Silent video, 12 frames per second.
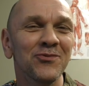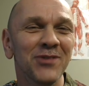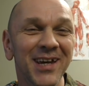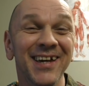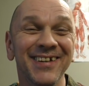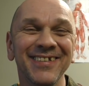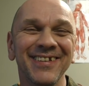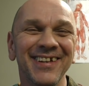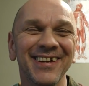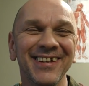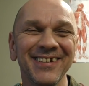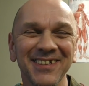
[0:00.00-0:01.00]
Yeah,
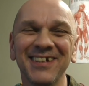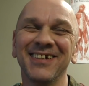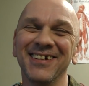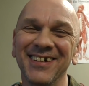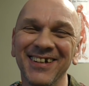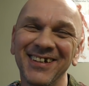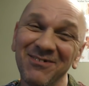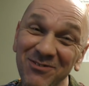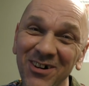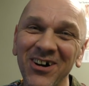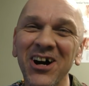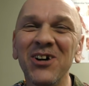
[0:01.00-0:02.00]
get it?
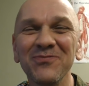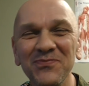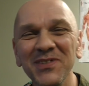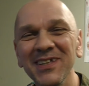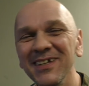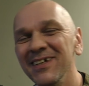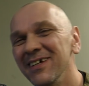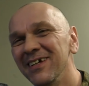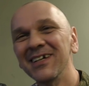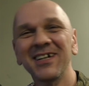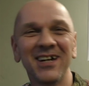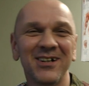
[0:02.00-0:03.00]
Wrong hop,
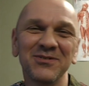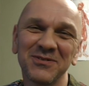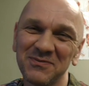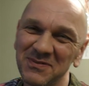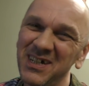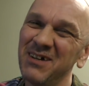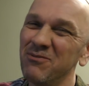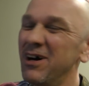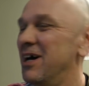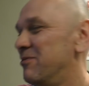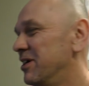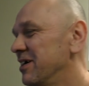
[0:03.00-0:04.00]
golf, yeah,
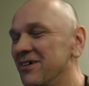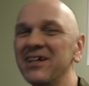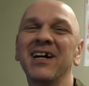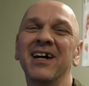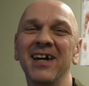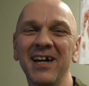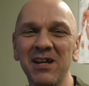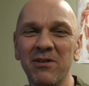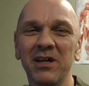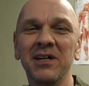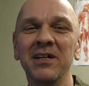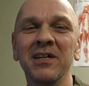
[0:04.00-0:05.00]
whatever. Okay,
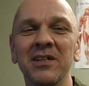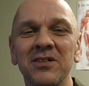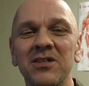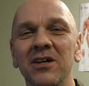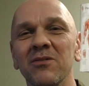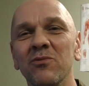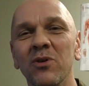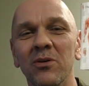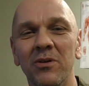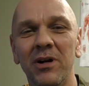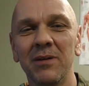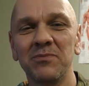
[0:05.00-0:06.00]
anyway, so what
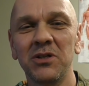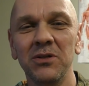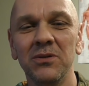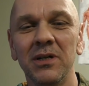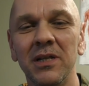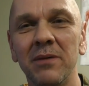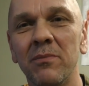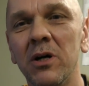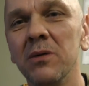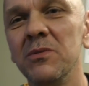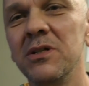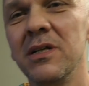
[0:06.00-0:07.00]
we're up to at the
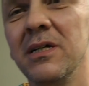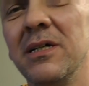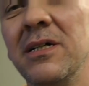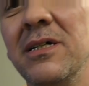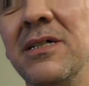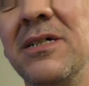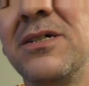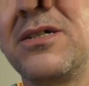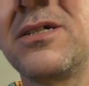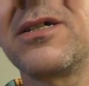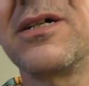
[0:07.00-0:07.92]
moment is